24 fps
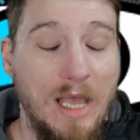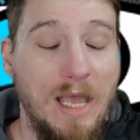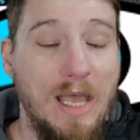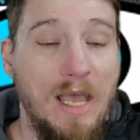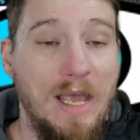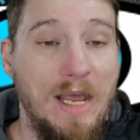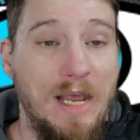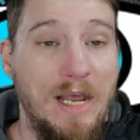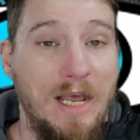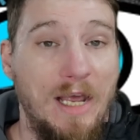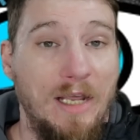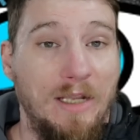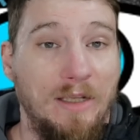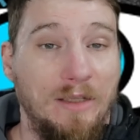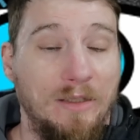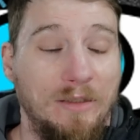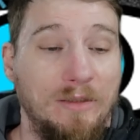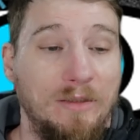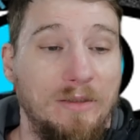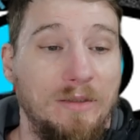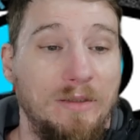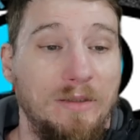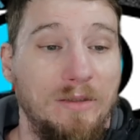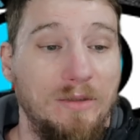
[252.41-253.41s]
And
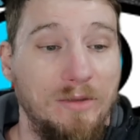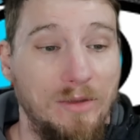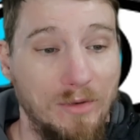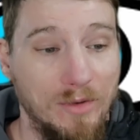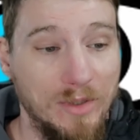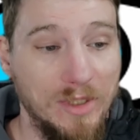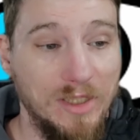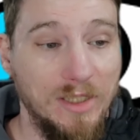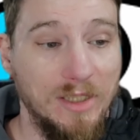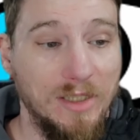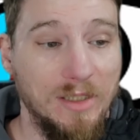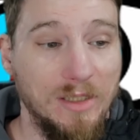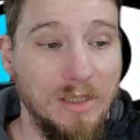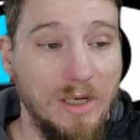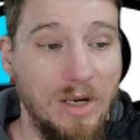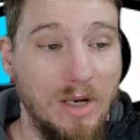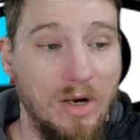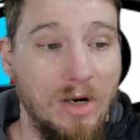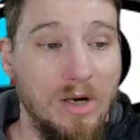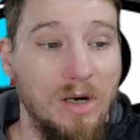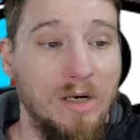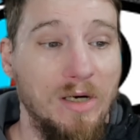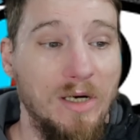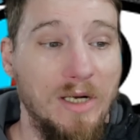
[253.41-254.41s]
those
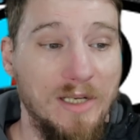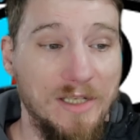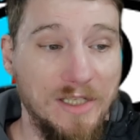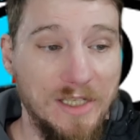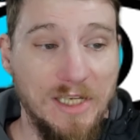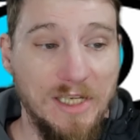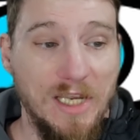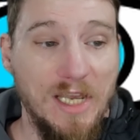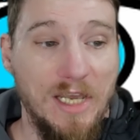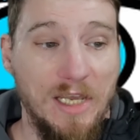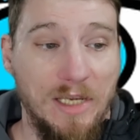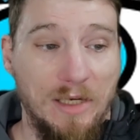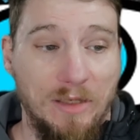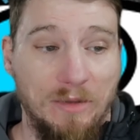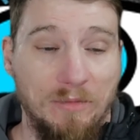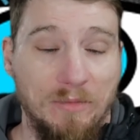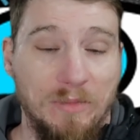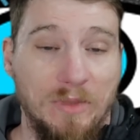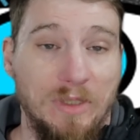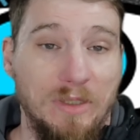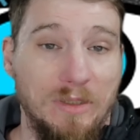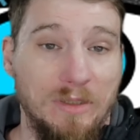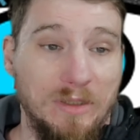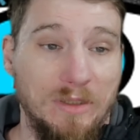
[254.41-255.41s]
are insane
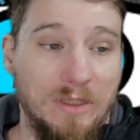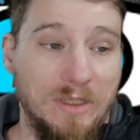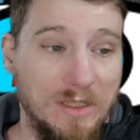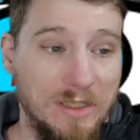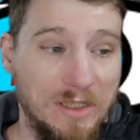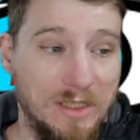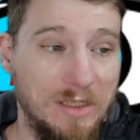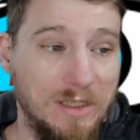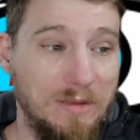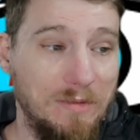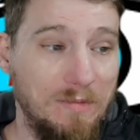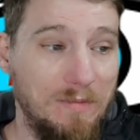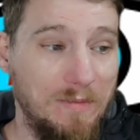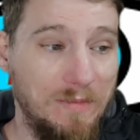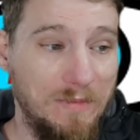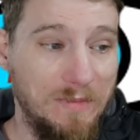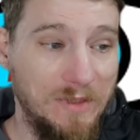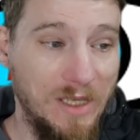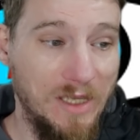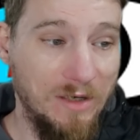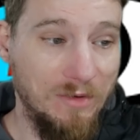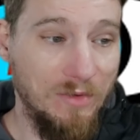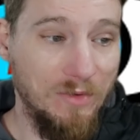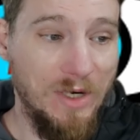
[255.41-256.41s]
because
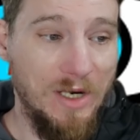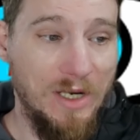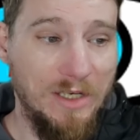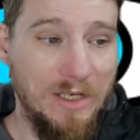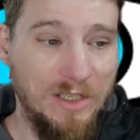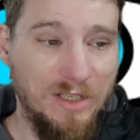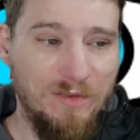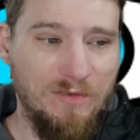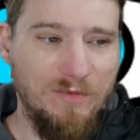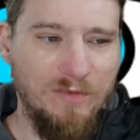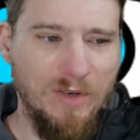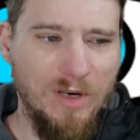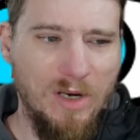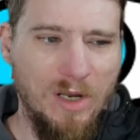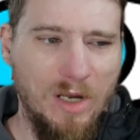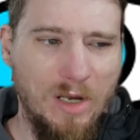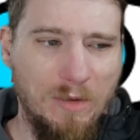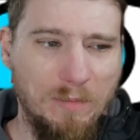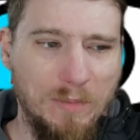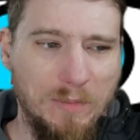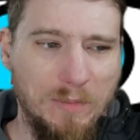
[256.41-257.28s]
they range from